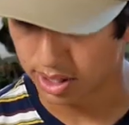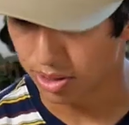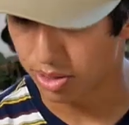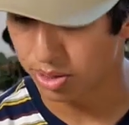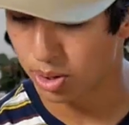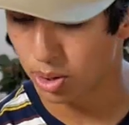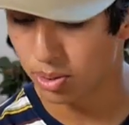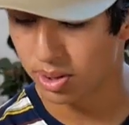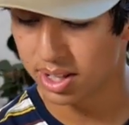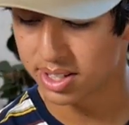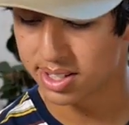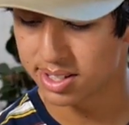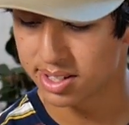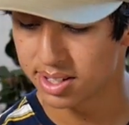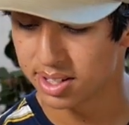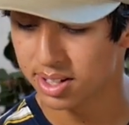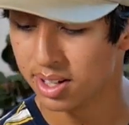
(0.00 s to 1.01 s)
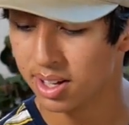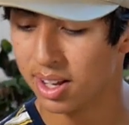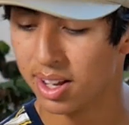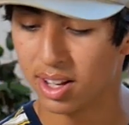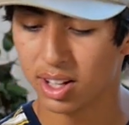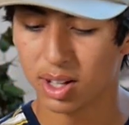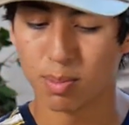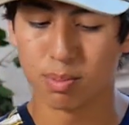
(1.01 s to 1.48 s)
gonna throw this
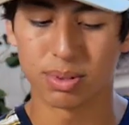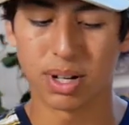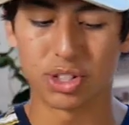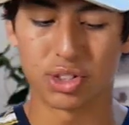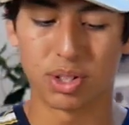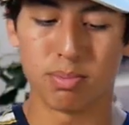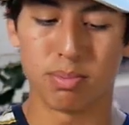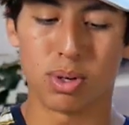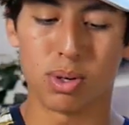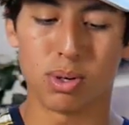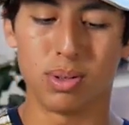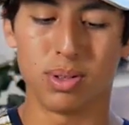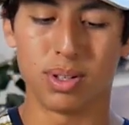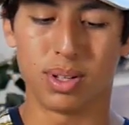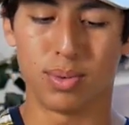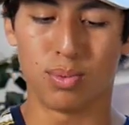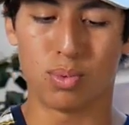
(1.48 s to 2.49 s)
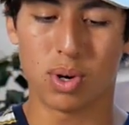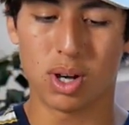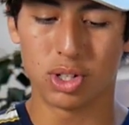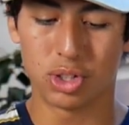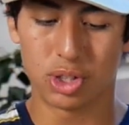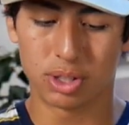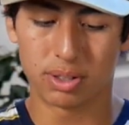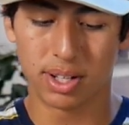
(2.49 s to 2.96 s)
compression bolt and
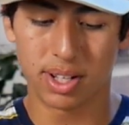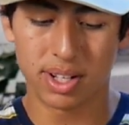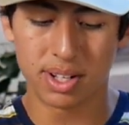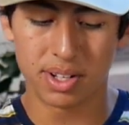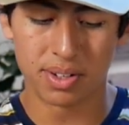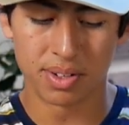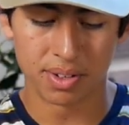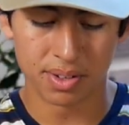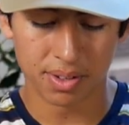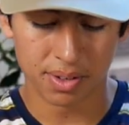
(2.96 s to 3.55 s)
washer in.